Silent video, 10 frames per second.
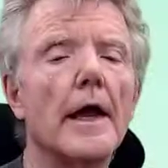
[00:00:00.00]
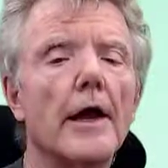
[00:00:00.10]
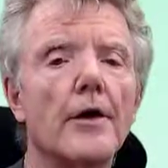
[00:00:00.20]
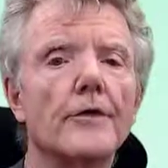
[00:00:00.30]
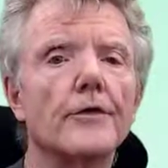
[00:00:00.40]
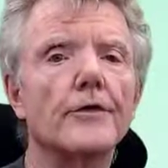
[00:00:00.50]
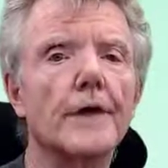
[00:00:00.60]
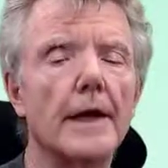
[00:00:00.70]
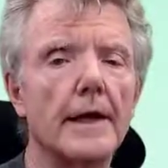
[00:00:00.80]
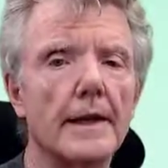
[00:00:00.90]
Here's a
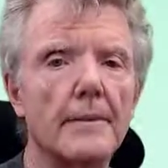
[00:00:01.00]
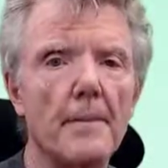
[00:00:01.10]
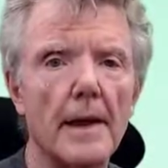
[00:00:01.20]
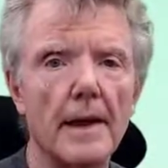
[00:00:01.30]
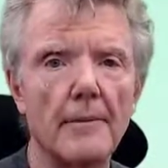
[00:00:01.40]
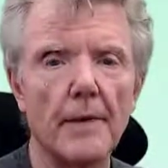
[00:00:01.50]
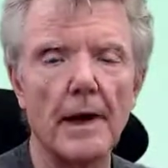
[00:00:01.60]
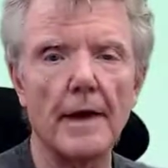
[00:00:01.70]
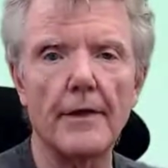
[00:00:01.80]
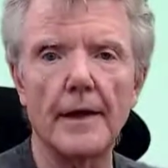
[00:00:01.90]
study made
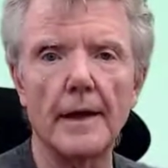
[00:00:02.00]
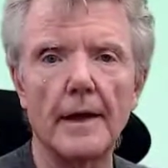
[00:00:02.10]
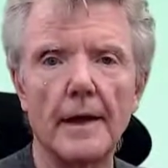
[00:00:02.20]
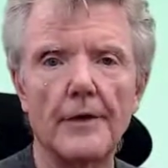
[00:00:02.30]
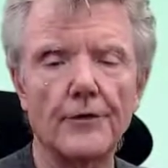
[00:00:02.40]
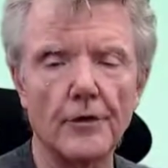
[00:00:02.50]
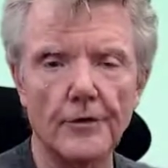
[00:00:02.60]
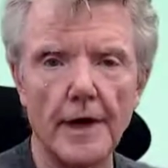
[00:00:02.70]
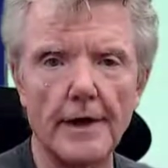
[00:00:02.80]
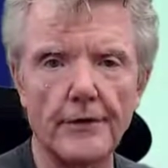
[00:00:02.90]
by the
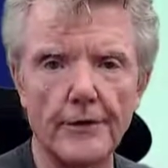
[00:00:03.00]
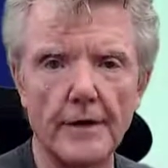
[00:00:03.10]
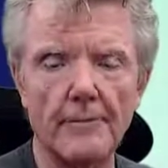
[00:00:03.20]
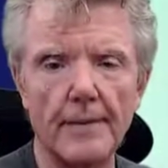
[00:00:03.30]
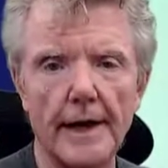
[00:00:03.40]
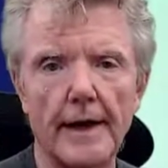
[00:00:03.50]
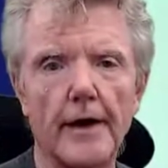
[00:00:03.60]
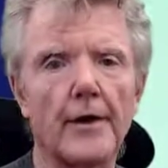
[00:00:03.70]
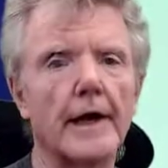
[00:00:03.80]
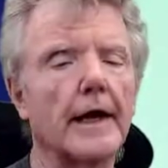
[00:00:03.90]
Association of Bay Area